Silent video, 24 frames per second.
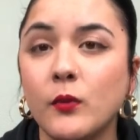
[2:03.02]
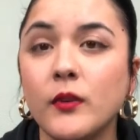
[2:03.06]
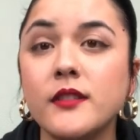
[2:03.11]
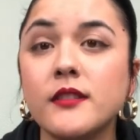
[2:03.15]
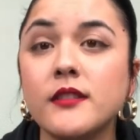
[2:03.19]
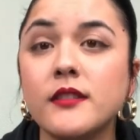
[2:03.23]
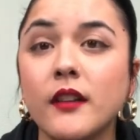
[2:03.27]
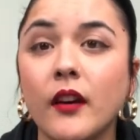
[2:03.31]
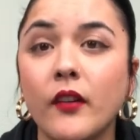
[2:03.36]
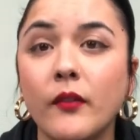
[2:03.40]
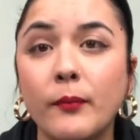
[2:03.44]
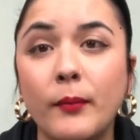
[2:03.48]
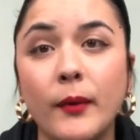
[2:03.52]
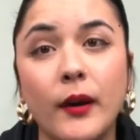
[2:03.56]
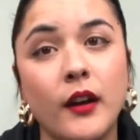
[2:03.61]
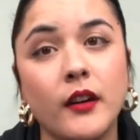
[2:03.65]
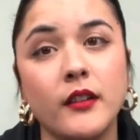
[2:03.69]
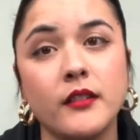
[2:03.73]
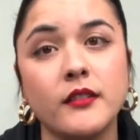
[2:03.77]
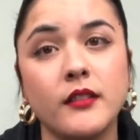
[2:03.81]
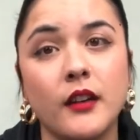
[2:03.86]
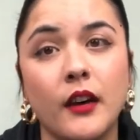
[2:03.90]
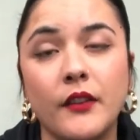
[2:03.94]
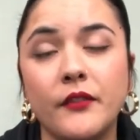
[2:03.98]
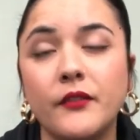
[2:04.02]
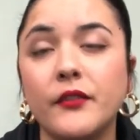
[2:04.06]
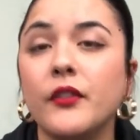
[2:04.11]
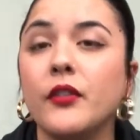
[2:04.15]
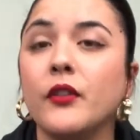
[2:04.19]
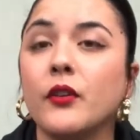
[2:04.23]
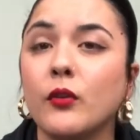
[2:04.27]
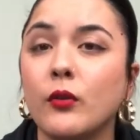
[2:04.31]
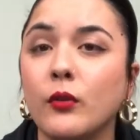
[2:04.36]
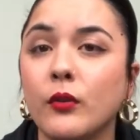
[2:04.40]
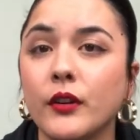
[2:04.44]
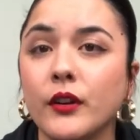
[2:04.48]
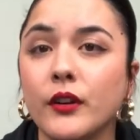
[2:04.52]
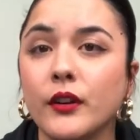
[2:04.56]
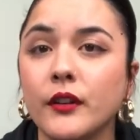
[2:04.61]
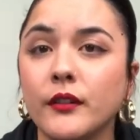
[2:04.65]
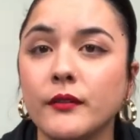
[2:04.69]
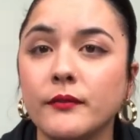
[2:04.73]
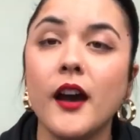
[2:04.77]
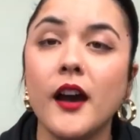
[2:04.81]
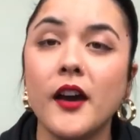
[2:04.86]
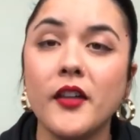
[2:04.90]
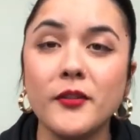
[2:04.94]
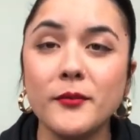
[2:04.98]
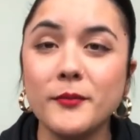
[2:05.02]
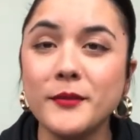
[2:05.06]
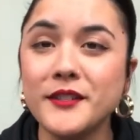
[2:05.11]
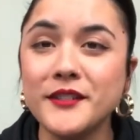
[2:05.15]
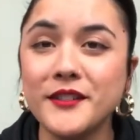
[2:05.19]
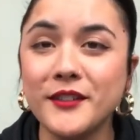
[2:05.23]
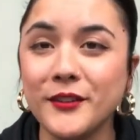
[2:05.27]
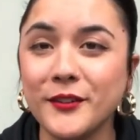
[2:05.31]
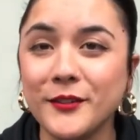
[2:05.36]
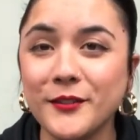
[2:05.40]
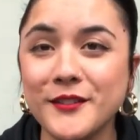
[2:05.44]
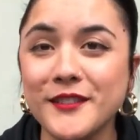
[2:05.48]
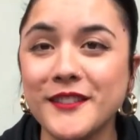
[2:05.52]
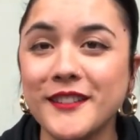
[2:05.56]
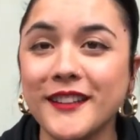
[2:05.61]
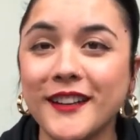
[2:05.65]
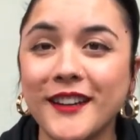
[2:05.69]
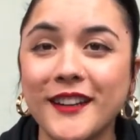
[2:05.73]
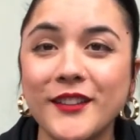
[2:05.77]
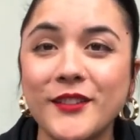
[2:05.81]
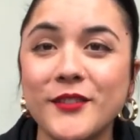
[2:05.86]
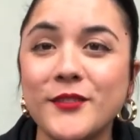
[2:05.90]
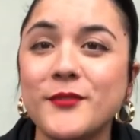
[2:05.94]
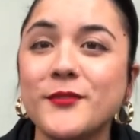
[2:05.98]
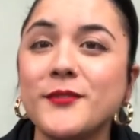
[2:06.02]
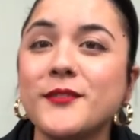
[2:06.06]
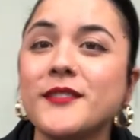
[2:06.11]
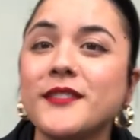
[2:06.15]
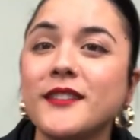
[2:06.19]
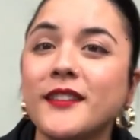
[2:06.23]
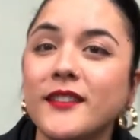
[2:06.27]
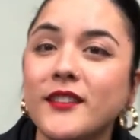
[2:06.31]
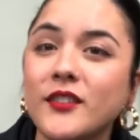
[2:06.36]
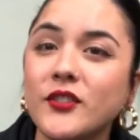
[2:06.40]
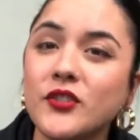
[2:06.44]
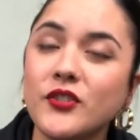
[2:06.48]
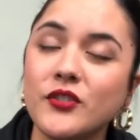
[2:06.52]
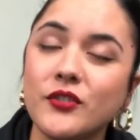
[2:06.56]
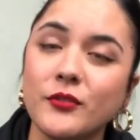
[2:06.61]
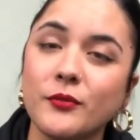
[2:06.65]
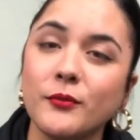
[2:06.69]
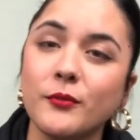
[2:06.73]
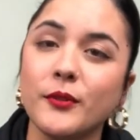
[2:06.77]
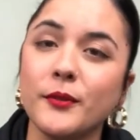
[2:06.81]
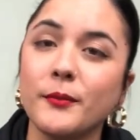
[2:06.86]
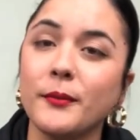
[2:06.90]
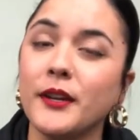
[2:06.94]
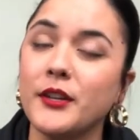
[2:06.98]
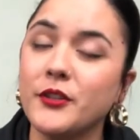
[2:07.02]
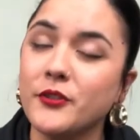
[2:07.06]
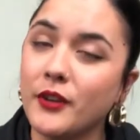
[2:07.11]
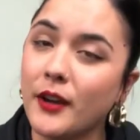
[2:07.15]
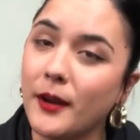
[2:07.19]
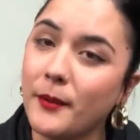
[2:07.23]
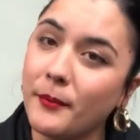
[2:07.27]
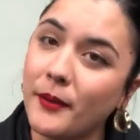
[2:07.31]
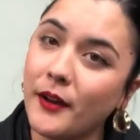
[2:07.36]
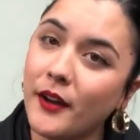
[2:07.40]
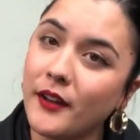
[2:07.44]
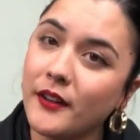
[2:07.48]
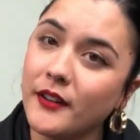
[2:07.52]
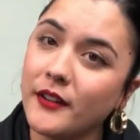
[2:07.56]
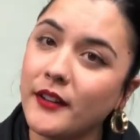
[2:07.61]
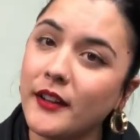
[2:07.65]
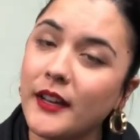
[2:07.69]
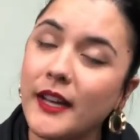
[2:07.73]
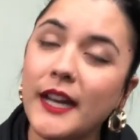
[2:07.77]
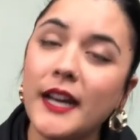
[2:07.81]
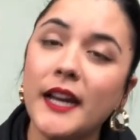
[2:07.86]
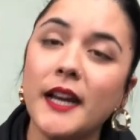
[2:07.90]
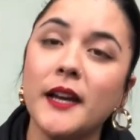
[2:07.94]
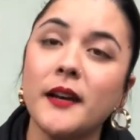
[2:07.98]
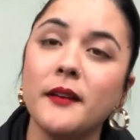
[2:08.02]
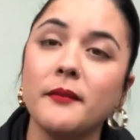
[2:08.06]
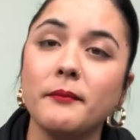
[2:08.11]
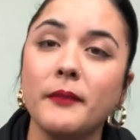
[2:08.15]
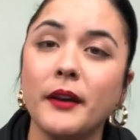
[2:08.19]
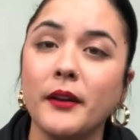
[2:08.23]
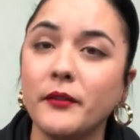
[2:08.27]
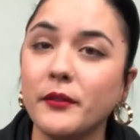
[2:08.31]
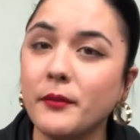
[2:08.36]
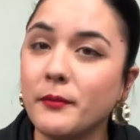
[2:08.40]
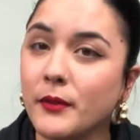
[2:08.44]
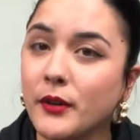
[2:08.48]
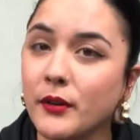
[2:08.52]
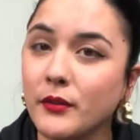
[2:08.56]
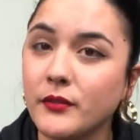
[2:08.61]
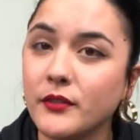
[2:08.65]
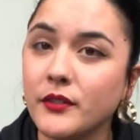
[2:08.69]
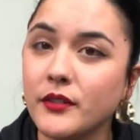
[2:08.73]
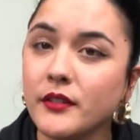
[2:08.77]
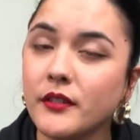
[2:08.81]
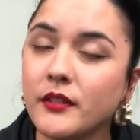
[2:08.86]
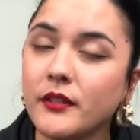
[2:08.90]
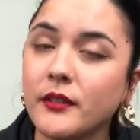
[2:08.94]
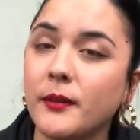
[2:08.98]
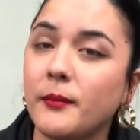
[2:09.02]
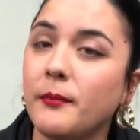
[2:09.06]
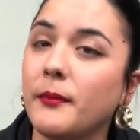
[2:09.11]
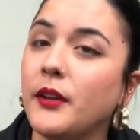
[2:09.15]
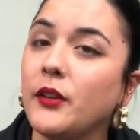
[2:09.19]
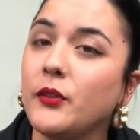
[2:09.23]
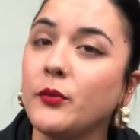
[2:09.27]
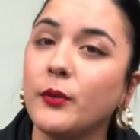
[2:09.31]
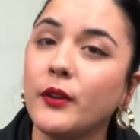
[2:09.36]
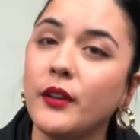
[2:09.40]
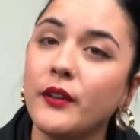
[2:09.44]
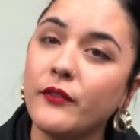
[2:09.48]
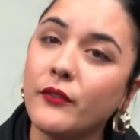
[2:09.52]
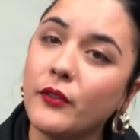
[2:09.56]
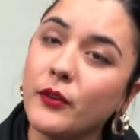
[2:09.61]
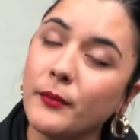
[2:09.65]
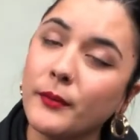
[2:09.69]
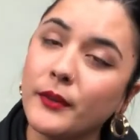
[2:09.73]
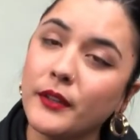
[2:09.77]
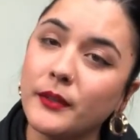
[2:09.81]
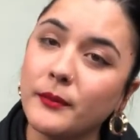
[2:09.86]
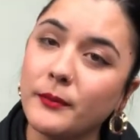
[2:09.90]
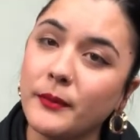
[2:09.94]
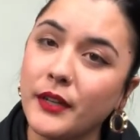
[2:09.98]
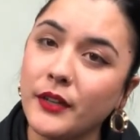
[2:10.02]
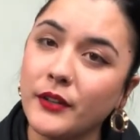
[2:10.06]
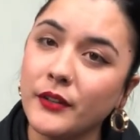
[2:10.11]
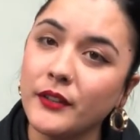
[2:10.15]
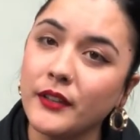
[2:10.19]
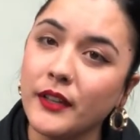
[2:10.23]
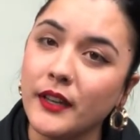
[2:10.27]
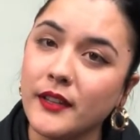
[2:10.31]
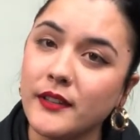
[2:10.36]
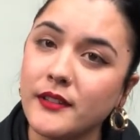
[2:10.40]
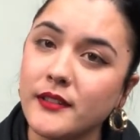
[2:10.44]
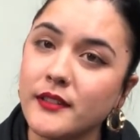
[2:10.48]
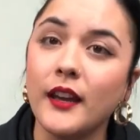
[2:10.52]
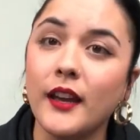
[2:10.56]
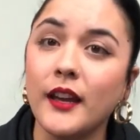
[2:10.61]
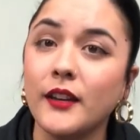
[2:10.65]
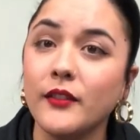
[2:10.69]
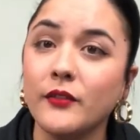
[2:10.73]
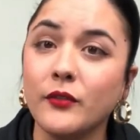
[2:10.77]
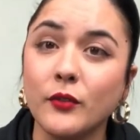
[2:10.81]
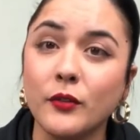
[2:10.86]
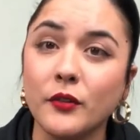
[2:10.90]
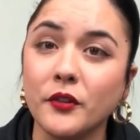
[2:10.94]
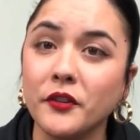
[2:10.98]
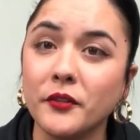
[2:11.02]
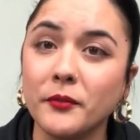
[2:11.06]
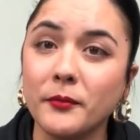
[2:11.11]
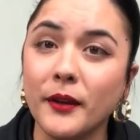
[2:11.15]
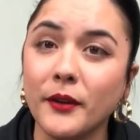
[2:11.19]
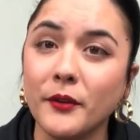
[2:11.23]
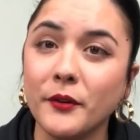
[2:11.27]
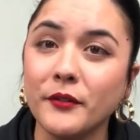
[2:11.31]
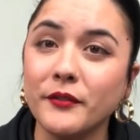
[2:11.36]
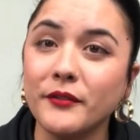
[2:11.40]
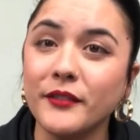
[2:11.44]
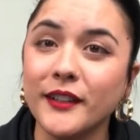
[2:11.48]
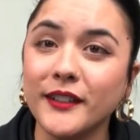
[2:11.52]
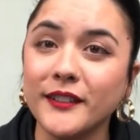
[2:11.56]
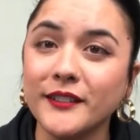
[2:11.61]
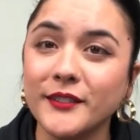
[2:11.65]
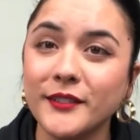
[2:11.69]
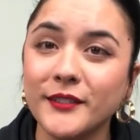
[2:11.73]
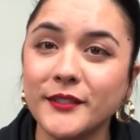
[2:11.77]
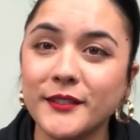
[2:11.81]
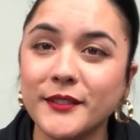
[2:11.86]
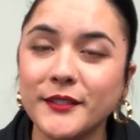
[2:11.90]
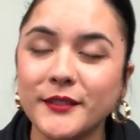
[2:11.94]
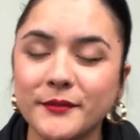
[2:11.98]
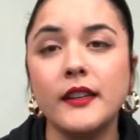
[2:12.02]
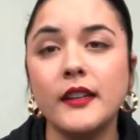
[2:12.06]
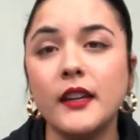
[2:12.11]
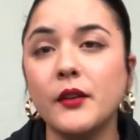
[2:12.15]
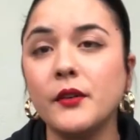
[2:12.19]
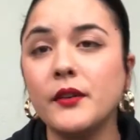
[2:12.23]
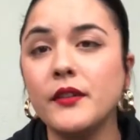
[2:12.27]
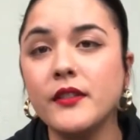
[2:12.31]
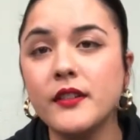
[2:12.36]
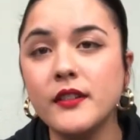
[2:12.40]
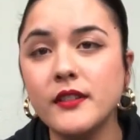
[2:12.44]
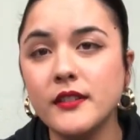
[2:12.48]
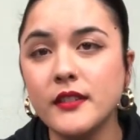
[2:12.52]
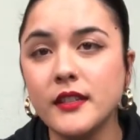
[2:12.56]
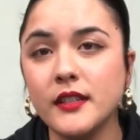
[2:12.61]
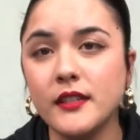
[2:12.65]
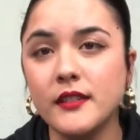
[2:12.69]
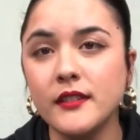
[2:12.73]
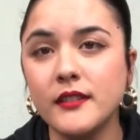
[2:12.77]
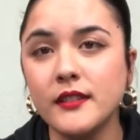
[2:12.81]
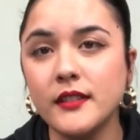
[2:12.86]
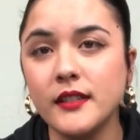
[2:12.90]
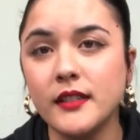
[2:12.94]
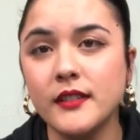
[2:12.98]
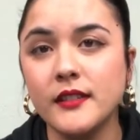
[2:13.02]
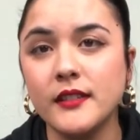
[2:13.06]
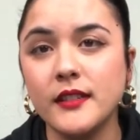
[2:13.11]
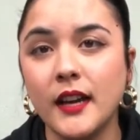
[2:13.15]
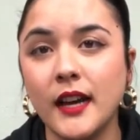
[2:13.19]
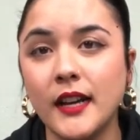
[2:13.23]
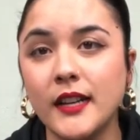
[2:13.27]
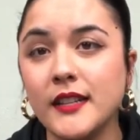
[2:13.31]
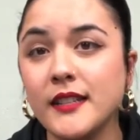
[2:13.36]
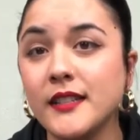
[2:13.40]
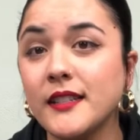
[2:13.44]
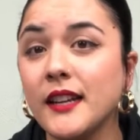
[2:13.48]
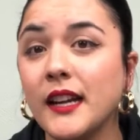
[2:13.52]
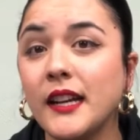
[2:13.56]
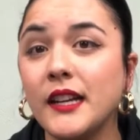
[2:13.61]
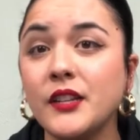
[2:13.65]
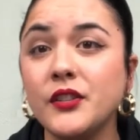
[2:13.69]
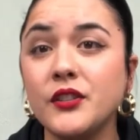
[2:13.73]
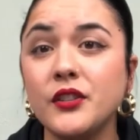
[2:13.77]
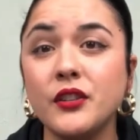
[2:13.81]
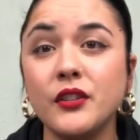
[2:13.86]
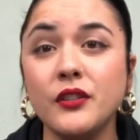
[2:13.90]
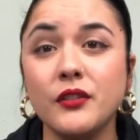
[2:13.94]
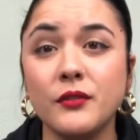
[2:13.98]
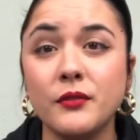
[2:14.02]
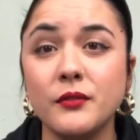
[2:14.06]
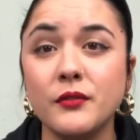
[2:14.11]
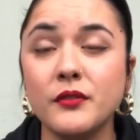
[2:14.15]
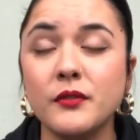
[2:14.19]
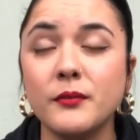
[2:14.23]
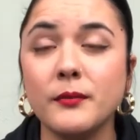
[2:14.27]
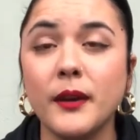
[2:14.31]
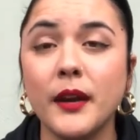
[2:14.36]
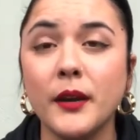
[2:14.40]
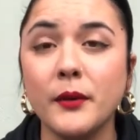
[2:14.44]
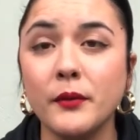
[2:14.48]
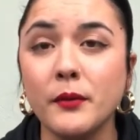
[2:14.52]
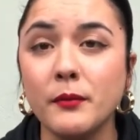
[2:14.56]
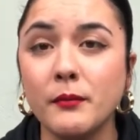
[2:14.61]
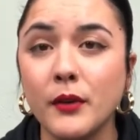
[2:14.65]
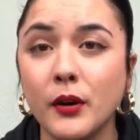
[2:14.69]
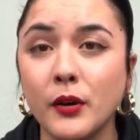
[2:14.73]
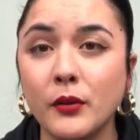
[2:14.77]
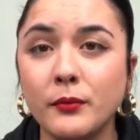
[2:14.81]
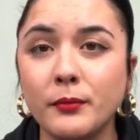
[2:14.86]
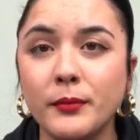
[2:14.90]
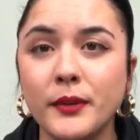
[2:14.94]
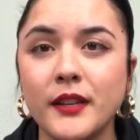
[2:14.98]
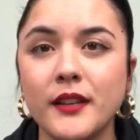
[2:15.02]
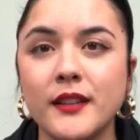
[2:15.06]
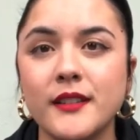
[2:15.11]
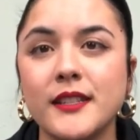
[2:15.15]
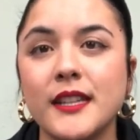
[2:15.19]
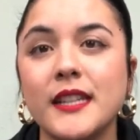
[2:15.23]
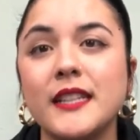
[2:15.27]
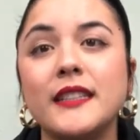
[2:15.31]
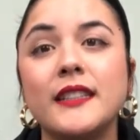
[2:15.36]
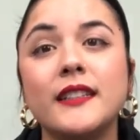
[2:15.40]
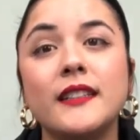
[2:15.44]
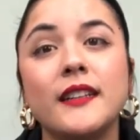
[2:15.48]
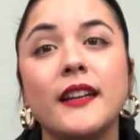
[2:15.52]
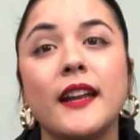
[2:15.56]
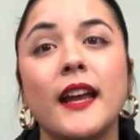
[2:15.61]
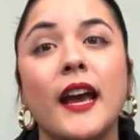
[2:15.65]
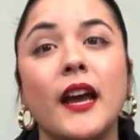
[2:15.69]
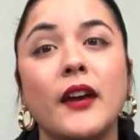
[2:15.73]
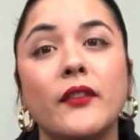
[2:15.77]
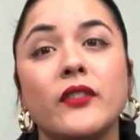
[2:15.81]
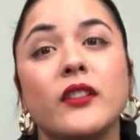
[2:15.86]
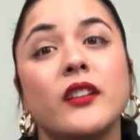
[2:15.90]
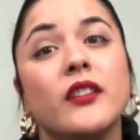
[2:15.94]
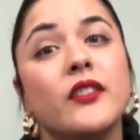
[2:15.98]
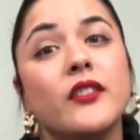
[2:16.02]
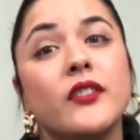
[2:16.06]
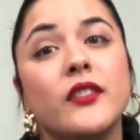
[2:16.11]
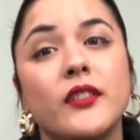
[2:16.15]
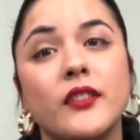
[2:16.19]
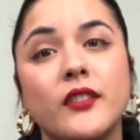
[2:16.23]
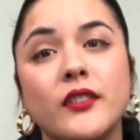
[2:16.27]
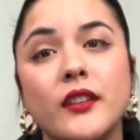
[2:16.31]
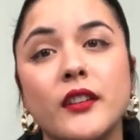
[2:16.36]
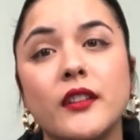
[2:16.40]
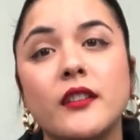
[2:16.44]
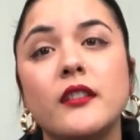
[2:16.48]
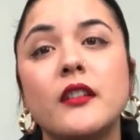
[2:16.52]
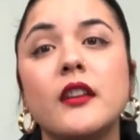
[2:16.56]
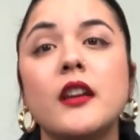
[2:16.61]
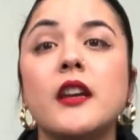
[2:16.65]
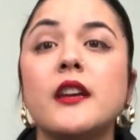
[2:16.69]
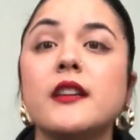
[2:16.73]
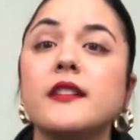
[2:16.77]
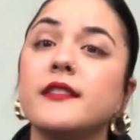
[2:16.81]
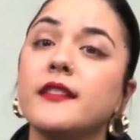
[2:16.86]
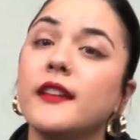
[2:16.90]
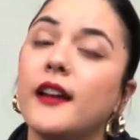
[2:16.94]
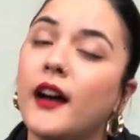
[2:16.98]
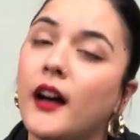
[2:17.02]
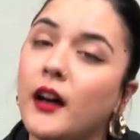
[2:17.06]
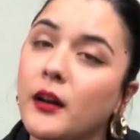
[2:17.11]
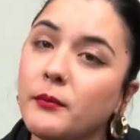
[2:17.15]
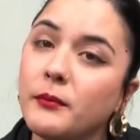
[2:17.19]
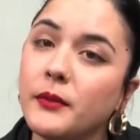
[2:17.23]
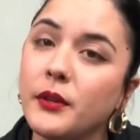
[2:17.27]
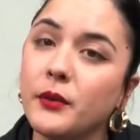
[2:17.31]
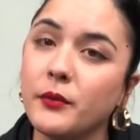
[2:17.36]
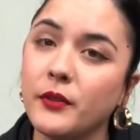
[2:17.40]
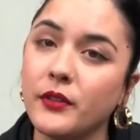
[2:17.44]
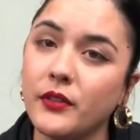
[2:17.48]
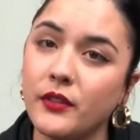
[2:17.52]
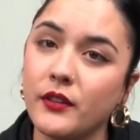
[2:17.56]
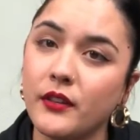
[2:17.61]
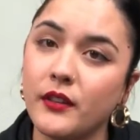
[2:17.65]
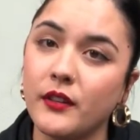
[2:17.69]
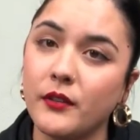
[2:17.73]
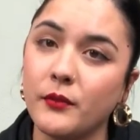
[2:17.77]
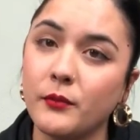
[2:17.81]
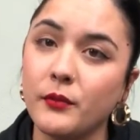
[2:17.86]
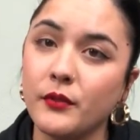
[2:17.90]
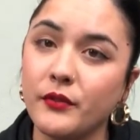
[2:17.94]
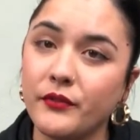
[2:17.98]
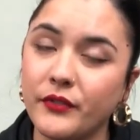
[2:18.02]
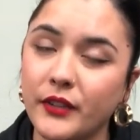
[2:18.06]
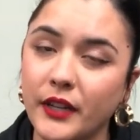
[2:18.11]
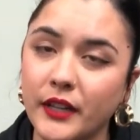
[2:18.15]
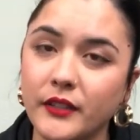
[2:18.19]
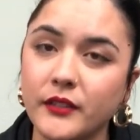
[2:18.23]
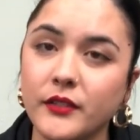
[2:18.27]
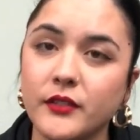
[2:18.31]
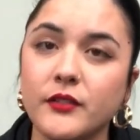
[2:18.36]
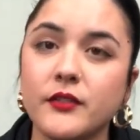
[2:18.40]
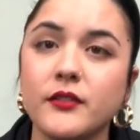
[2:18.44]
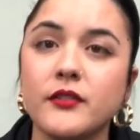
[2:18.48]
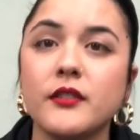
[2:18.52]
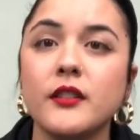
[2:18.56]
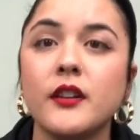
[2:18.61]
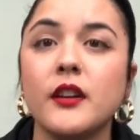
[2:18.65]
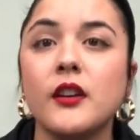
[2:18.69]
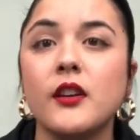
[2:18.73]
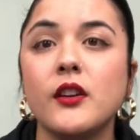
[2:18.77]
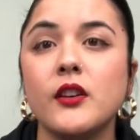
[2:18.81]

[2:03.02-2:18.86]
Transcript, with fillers: one soft box off in the corner. Other materials that I used in this shoot were my tripod, my remote, my 24 millimeter lens, and of course my reflectors. Now in this instance, I decided to use my remote because I didn't have an assistant to help me with the reflectors.